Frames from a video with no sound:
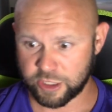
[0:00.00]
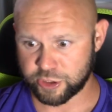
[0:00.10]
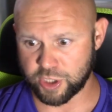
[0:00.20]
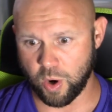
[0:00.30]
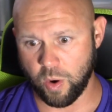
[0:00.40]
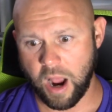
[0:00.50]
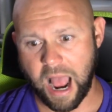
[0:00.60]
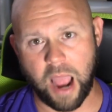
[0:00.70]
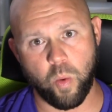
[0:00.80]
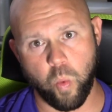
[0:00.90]
So
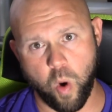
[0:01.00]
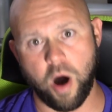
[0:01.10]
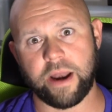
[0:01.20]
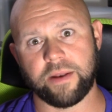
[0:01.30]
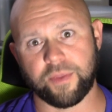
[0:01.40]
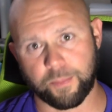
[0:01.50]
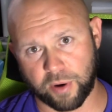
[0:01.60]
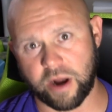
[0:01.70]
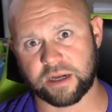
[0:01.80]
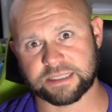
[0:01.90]
I want the
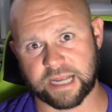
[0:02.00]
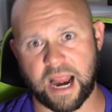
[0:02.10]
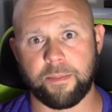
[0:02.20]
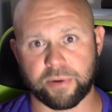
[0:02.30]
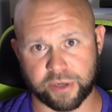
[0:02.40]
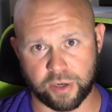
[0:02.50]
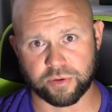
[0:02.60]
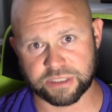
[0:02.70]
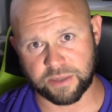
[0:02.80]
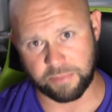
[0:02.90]
products that I
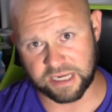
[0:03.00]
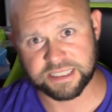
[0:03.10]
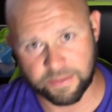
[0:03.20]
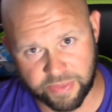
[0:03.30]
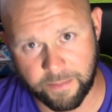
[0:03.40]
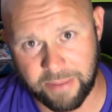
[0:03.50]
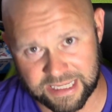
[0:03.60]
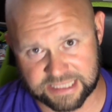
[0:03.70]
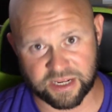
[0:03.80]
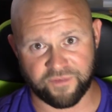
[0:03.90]
produce to be some of the
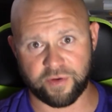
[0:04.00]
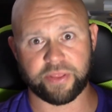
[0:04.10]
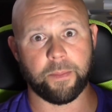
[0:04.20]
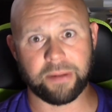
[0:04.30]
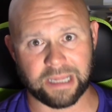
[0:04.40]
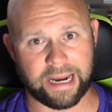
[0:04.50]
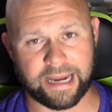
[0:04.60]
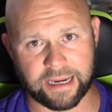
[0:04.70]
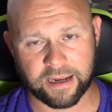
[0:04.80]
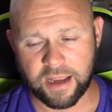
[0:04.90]
best stuff on the
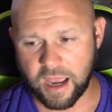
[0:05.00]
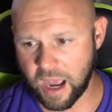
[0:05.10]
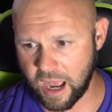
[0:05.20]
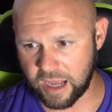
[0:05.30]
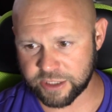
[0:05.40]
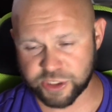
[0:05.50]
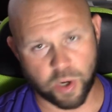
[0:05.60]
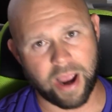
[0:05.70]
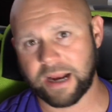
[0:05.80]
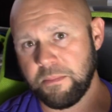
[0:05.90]
planet.
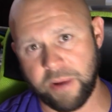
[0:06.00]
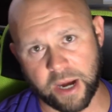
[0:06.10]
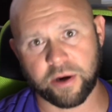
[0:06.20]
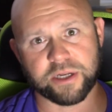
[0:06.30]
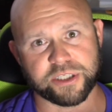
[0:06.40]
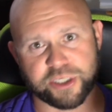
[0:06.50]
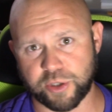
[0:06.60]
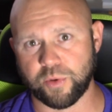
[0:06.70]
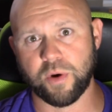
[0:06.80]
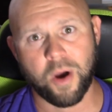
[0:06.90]
So I compare it
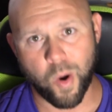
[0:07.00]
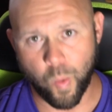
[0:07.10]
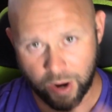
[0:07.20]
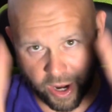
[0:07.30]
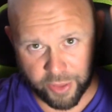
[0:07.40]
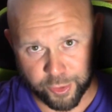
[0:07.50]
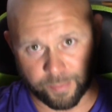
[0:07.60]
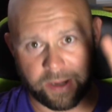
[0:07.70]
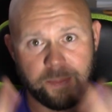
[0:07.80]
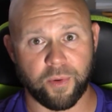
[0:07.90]
to what other
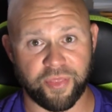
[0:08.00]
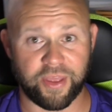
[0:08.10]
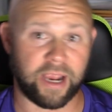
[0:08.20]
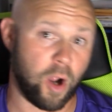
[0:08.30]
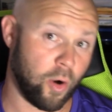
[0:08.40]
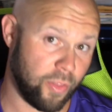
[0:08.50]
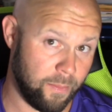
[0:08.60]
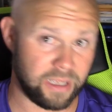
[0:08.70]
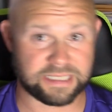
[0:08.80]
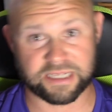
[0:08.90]
people think are the
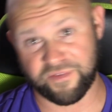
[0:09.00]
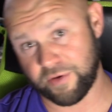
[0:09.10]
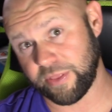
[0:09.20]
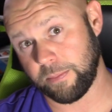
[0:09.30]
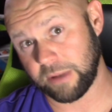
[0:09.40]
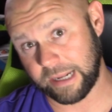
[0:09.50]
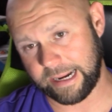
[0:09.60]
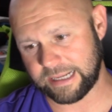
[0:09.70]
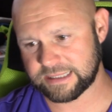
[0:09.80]
best stuff on the planet.